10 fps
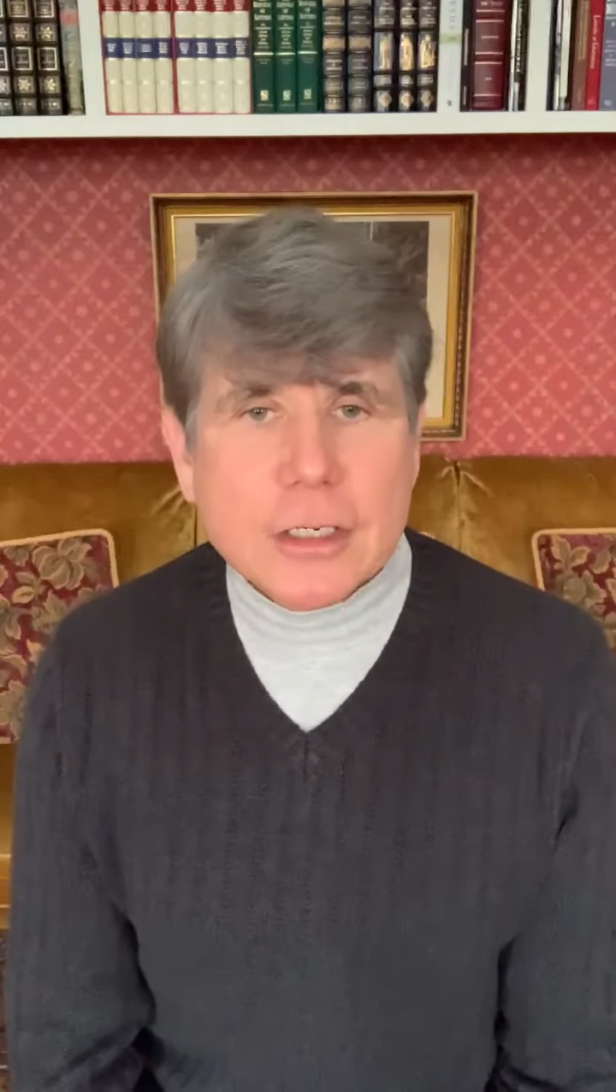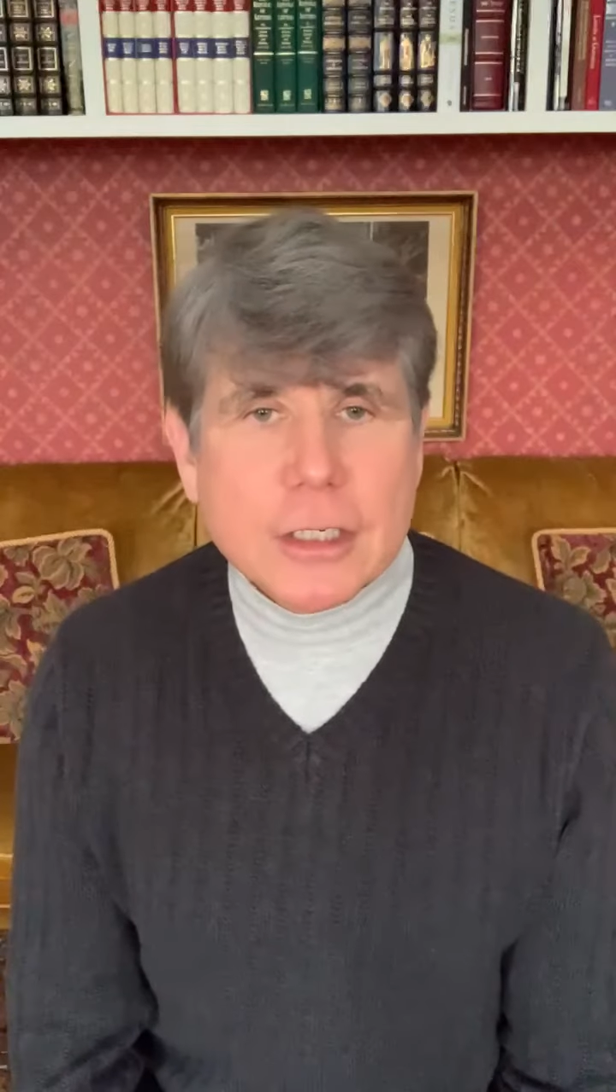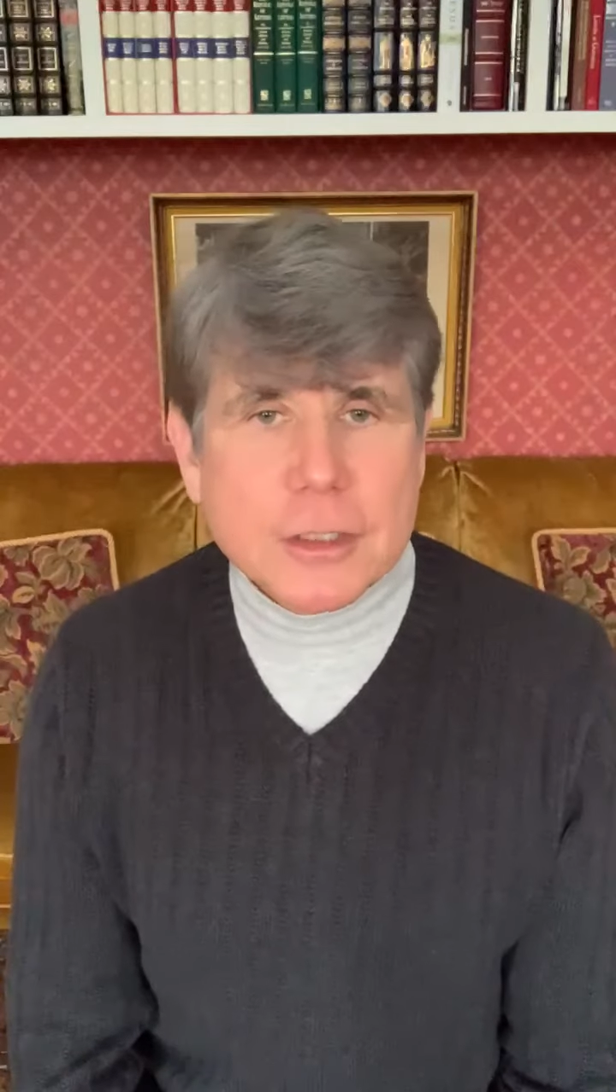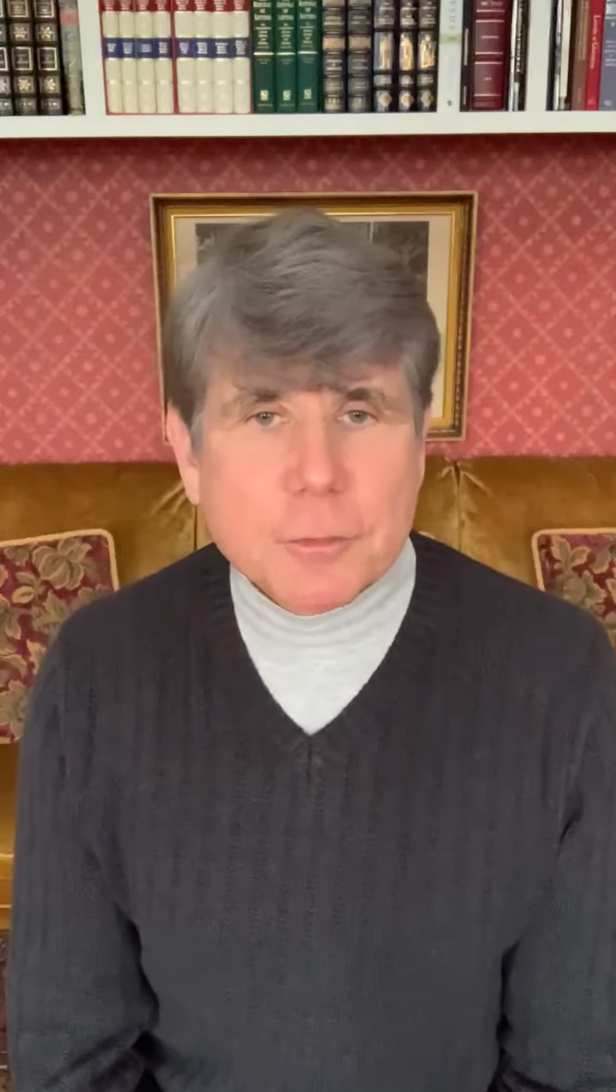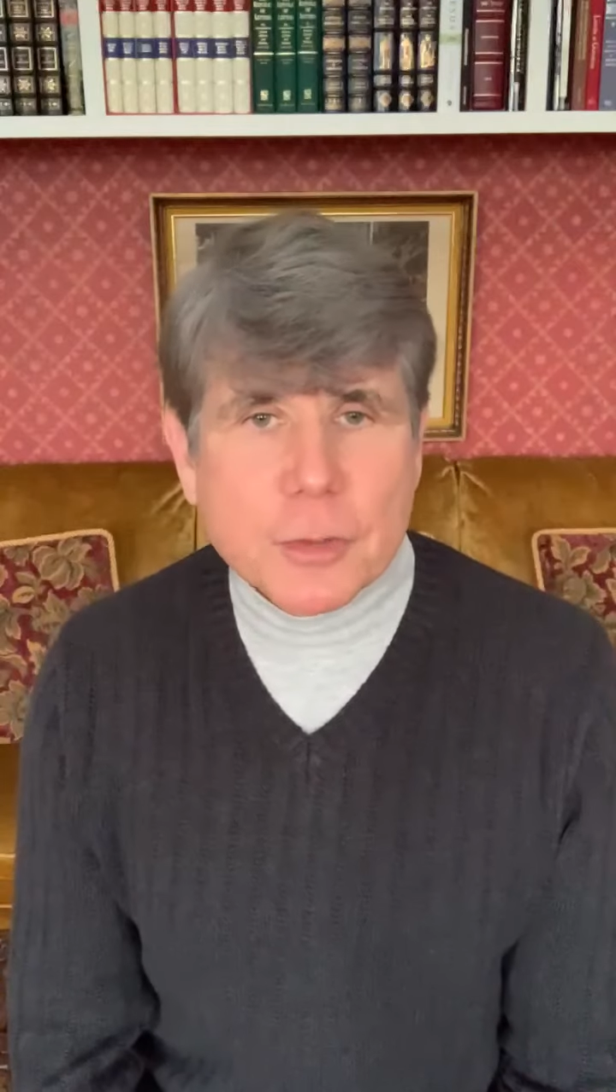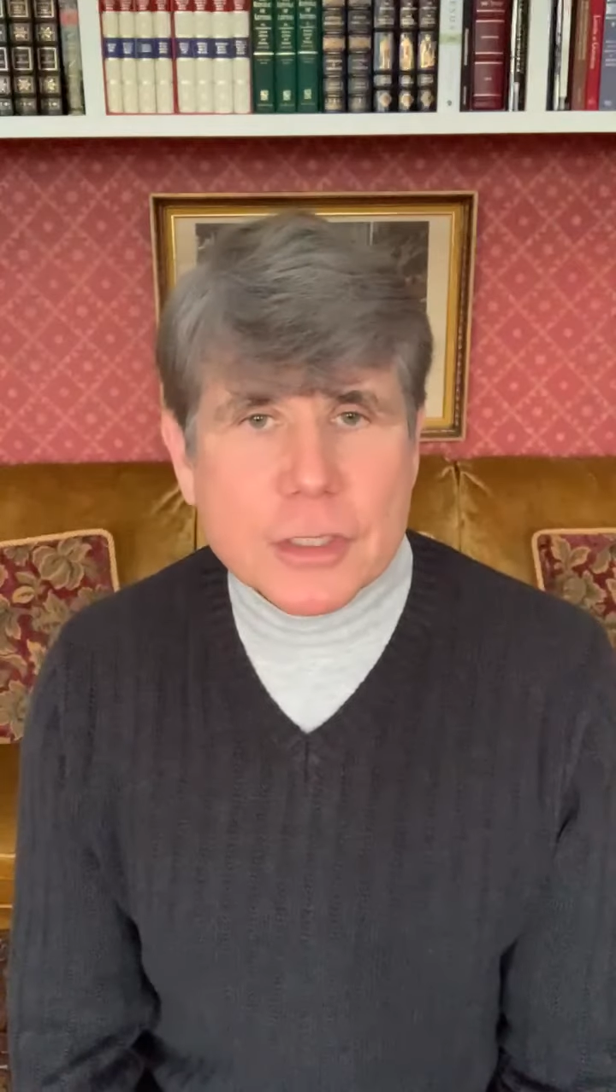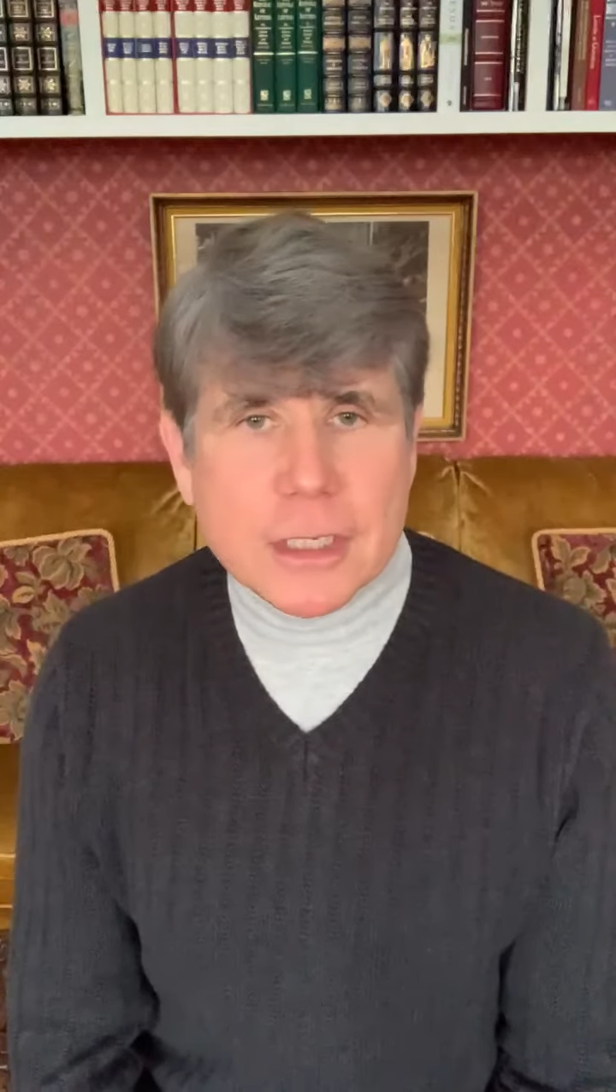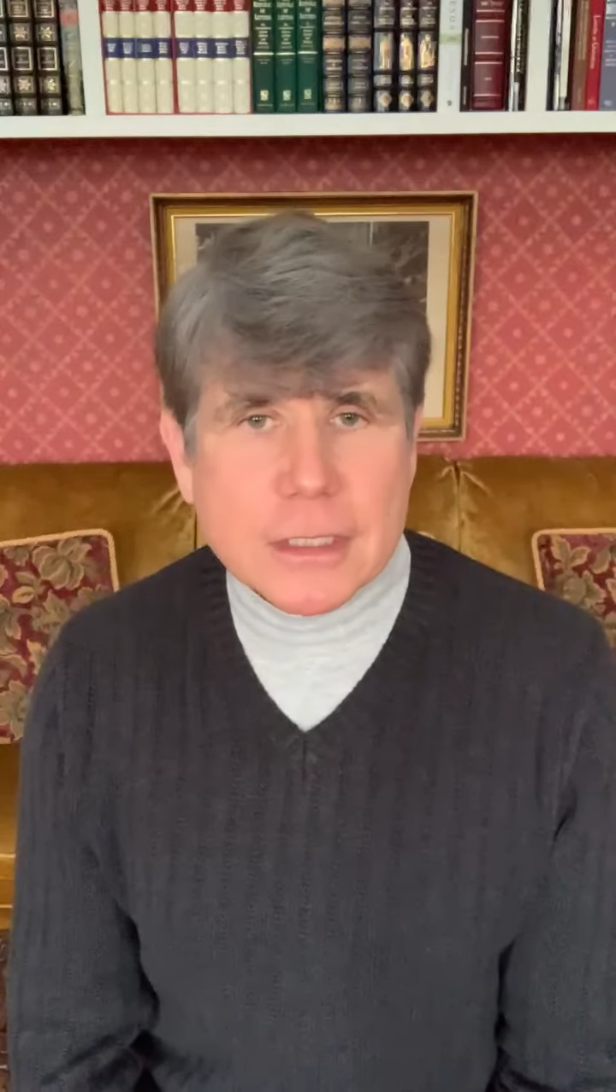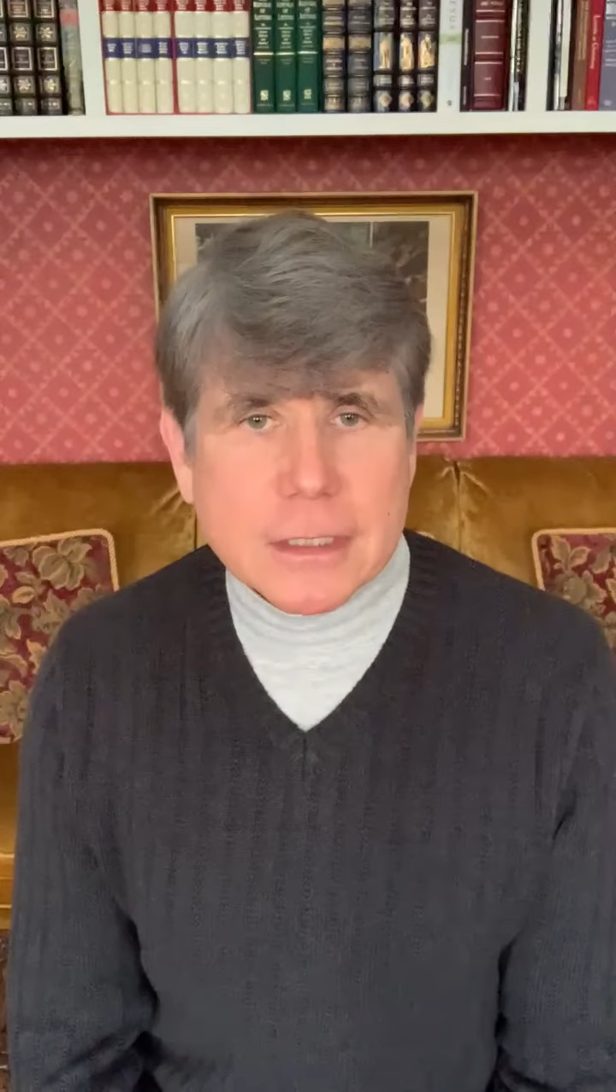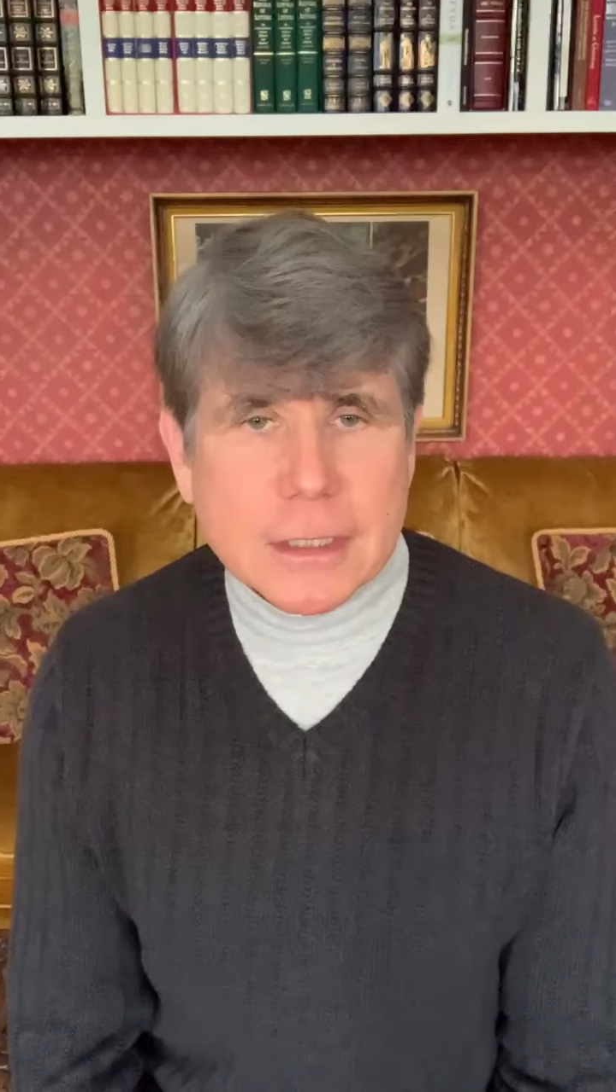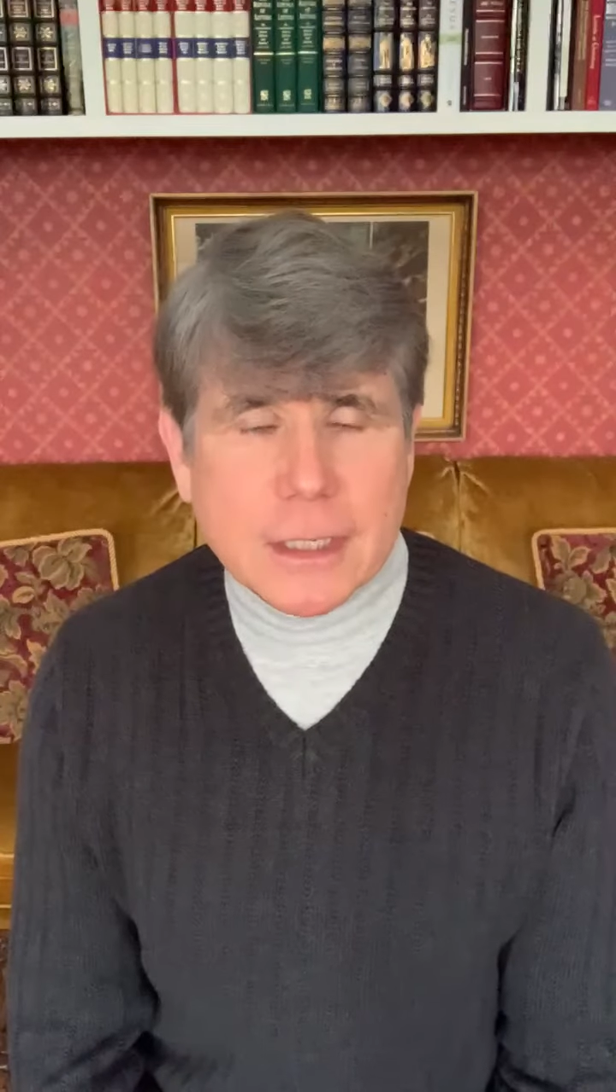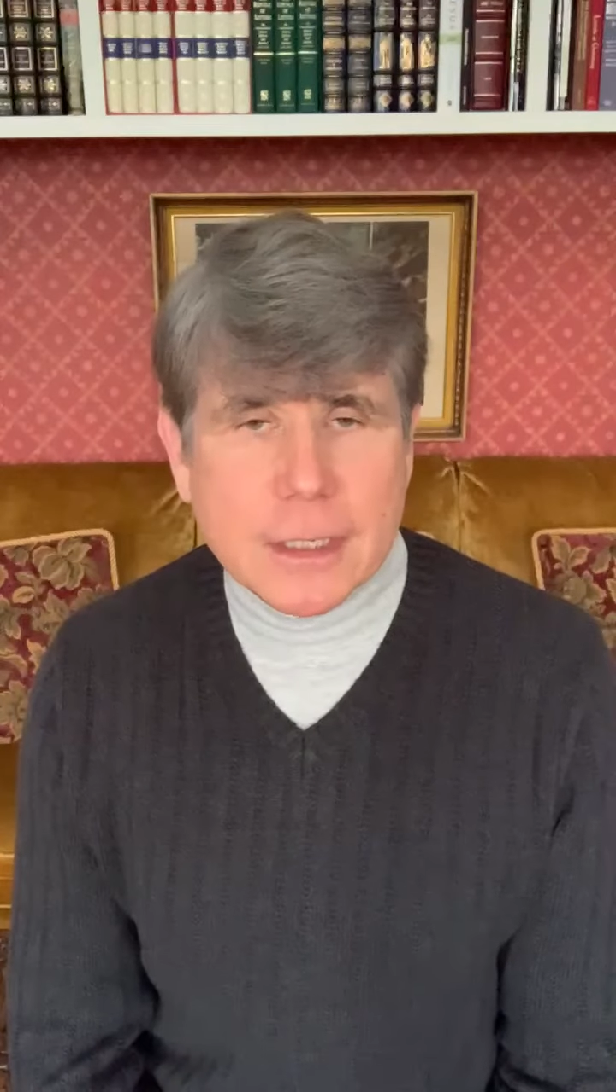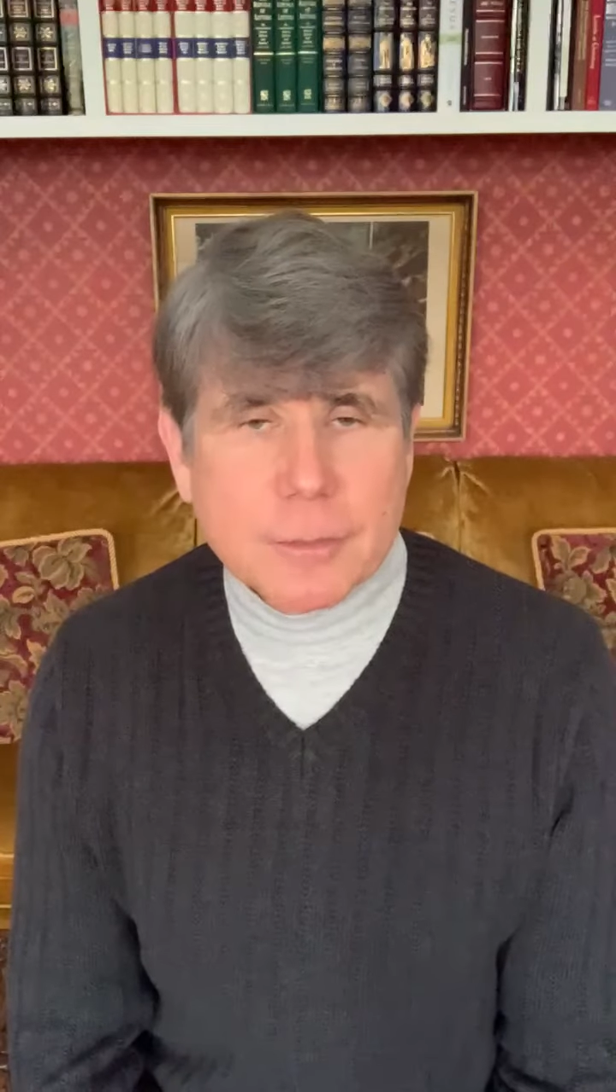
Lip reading: King's birthday today